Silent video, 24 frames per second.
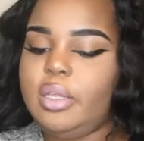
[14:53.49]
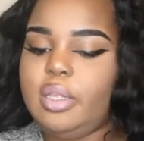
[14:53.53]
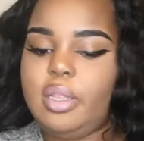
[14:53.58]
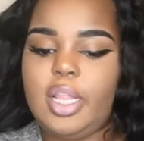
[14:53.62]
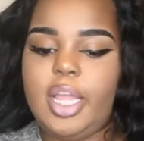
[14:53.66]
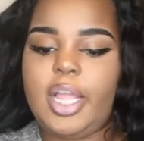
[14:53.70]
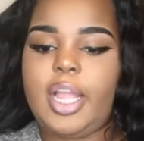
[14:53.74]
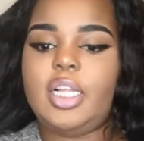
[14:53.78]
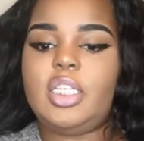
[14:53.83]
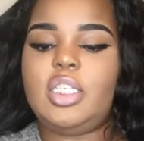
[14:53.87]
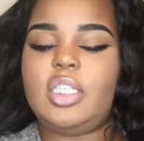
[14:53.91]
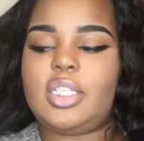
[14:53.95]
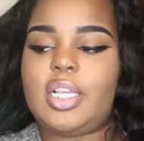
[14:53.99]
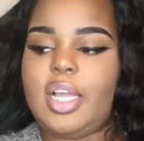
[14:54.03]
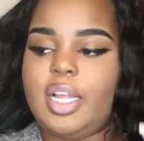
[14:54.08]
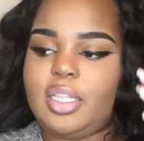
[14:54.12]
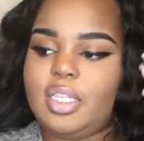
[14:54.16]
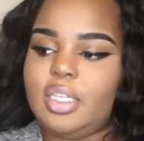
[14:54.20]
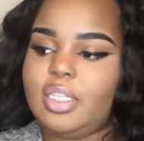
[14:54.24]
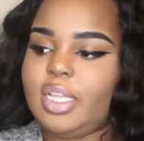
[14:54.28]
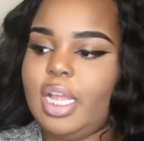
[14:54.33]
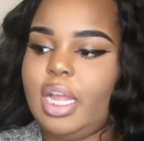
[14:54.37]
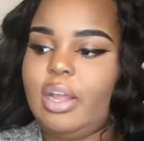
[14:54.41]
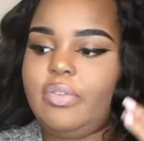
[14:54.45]
Like, I just got
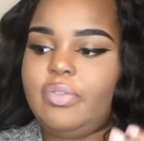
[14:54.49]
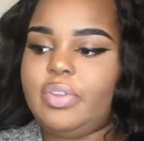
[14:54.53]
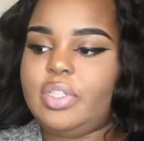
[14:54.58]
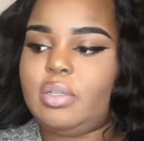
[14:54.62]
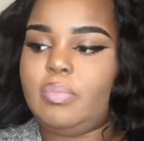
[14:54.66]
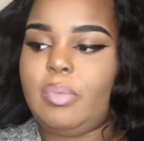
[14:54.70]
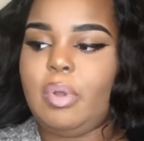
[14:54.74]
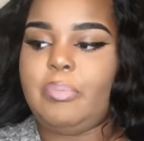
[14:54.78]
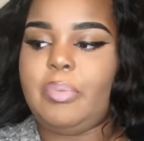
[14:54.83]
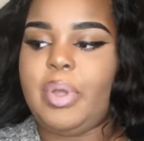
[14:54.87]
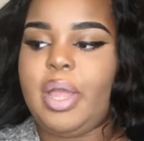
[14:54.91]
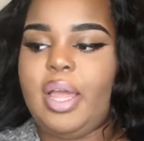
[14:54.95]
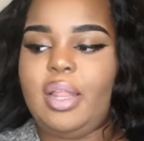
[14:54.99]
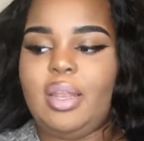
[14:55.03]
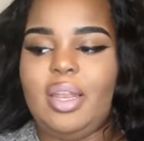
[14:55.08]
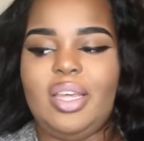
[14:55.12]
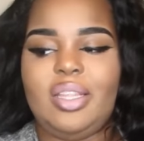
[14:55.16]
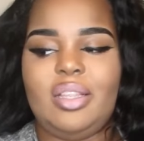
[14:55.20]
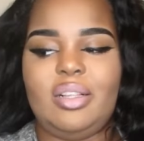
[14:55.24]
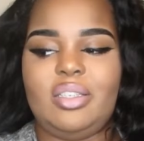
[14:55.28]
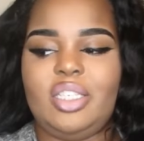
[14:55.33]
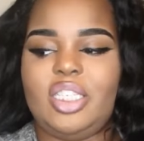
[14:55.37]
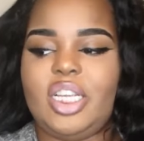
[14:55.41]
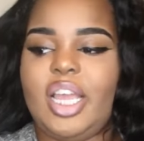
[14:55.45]
these outfits in my mind,
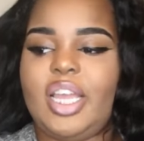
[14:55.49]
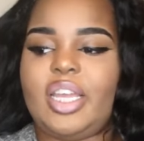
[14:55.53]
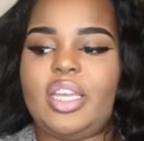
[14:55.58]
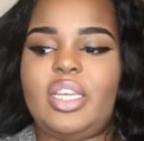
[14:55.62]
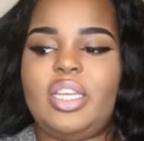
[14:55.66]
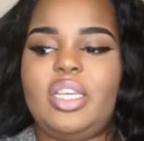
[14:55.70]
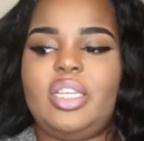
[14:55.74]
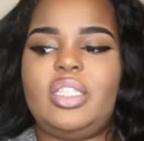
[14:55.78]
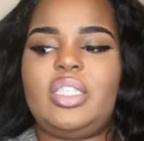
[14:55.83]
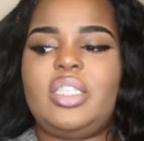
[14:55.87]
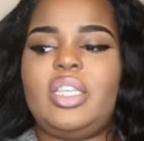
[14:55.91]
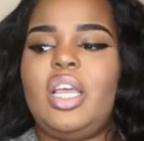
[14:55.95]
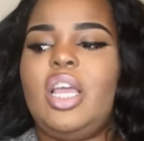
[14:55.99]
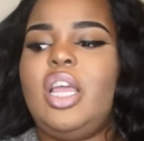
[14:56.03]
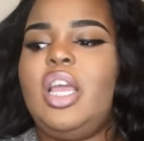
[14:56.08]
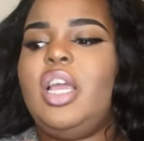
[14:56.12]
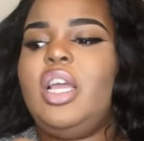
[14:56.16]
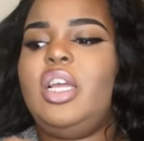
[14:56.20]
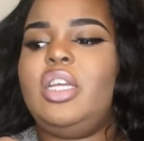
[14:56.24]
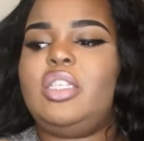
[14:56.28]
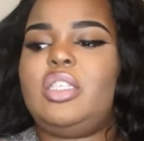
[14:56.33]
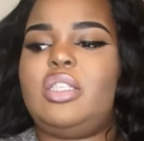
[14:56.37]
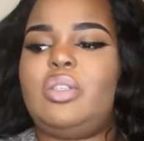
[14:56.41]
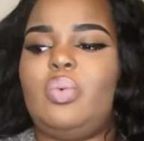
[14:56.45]
leather jackets,
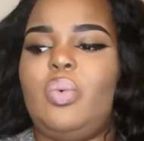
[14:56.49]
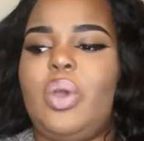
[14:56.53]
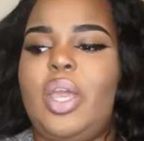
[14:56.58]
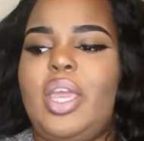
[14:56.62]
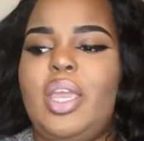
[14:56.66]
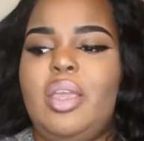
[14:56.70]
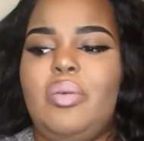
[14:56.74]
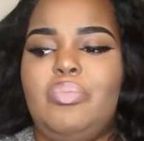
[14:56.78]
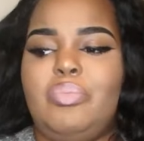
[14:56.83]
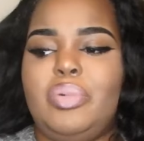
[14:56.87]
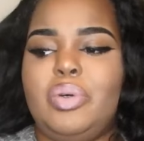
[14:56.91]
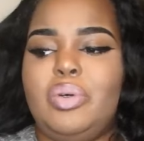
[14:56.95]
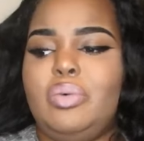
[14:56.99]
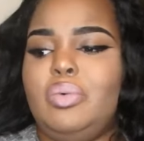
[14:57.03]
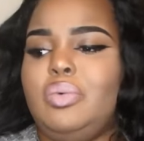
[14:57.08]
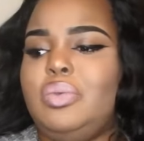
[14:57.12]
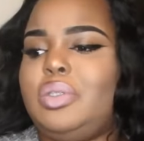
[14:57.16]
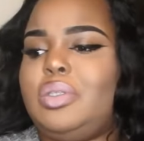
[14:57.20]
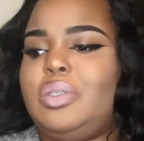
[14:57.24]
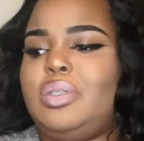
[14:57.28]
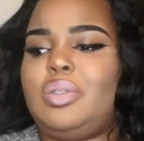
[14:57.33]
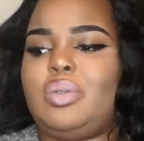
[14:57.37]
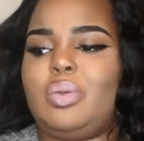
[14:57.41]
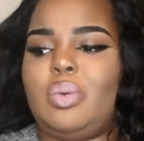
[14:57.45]
suede boots,
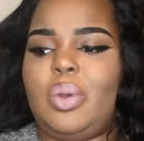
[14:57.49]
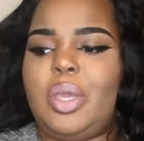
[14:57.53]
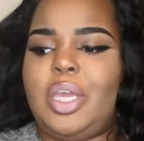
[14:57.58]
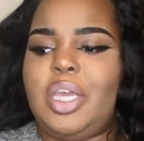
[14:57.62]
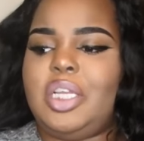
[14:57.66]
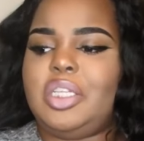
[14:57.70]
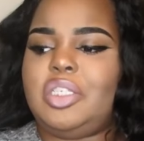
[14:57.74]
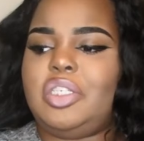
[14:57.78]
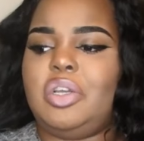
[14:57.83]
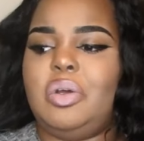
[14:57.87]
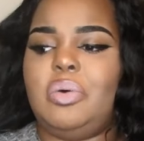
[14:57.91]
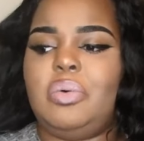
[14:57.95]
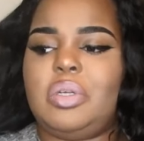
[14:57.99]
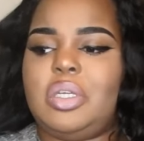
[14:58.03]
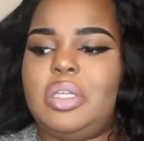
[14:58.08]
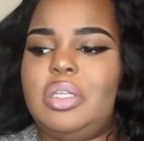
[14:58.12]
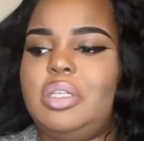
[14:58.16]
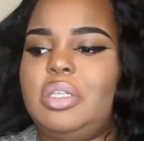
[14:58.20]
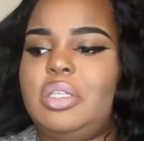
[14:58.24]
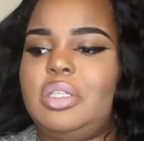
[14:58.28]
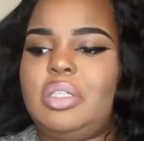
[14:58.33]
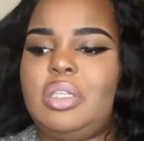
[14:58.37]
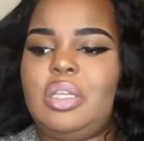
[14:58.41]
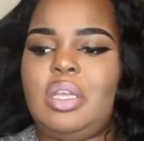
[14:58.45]
suede
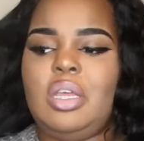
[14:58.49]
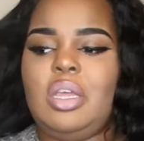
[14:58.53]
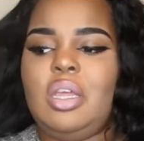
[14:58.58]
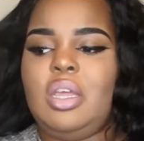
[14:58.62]
chokers.